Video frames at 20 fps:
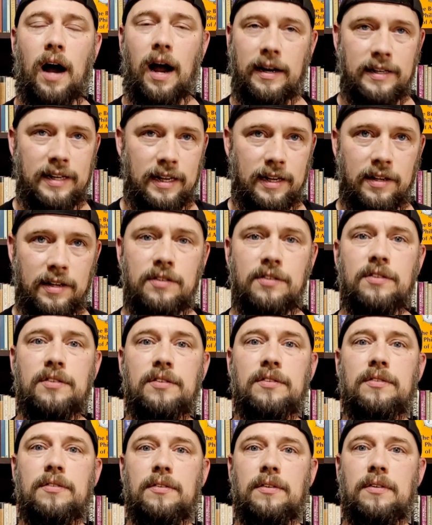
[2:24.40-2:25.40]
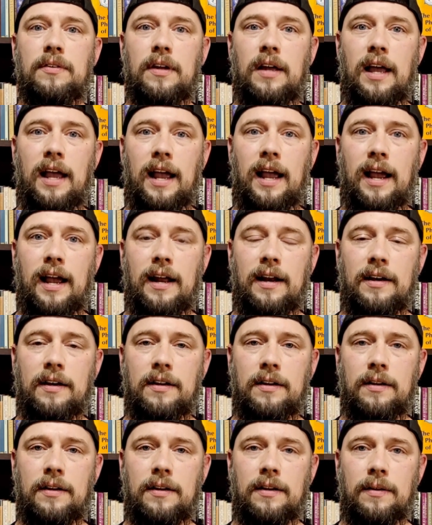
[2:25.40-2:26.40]
ideas
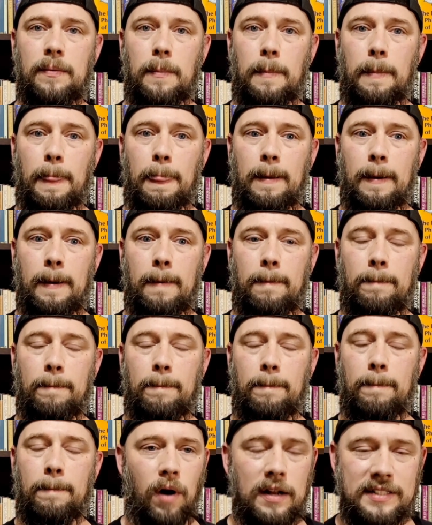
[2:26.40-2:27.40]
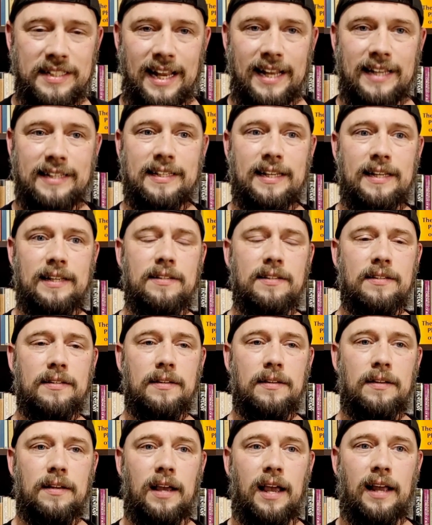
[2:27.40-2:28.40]
and
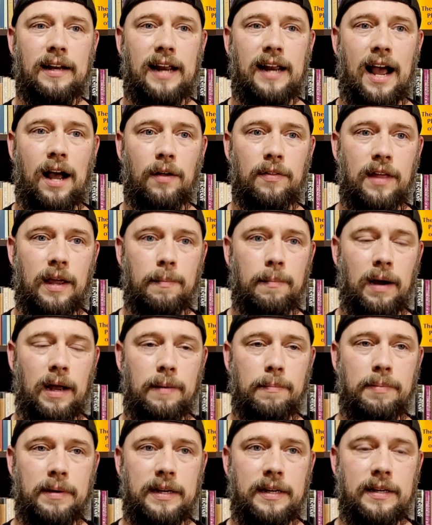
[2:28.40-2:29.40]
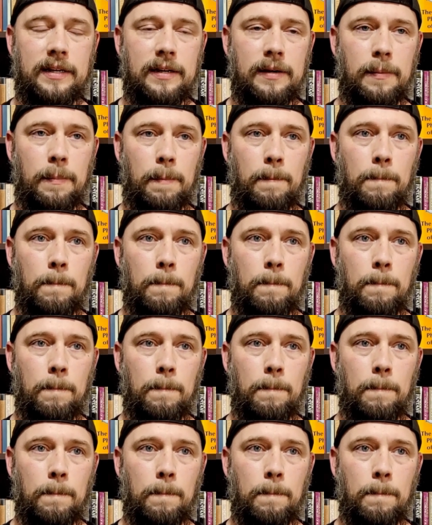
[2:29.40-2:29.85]
processes and how they might be